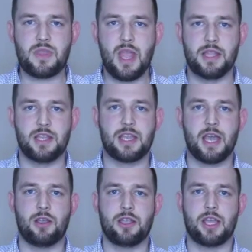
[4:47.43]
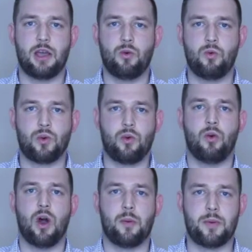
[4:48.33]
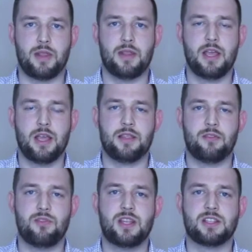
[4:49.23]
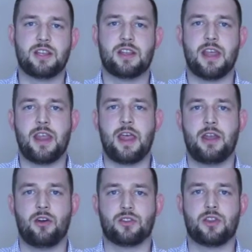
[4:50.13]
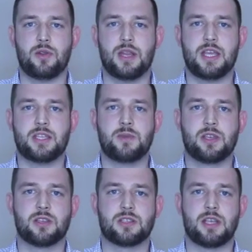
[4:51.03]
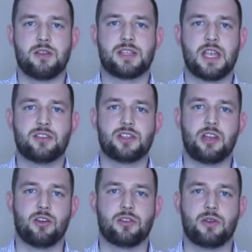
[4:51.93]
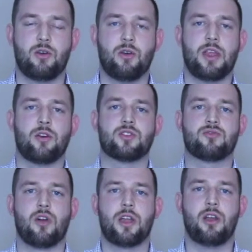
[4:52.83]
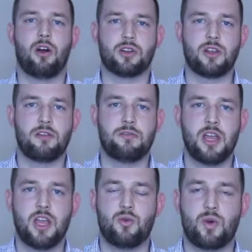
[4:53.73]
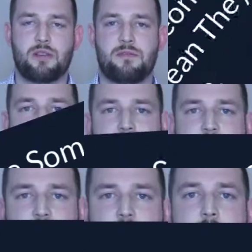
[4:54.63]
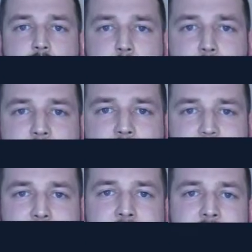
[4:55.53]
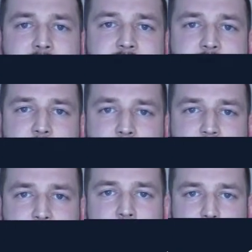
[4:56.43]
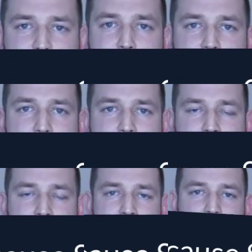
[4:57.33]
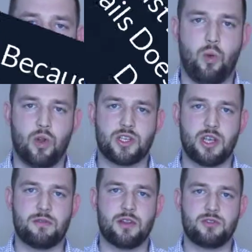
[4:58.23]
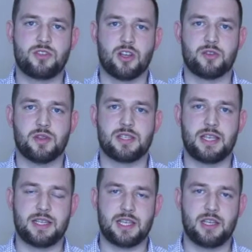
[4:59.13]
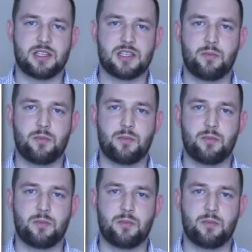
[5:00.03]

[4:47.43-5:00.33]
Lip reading: and you get all caught up in the reason that they're not doing it is because they're intentionally not doing it, or they're not trying hard enough, when in fact the real problem is they don't have the skill to do that job yet. So watch out for those judgments. It tends to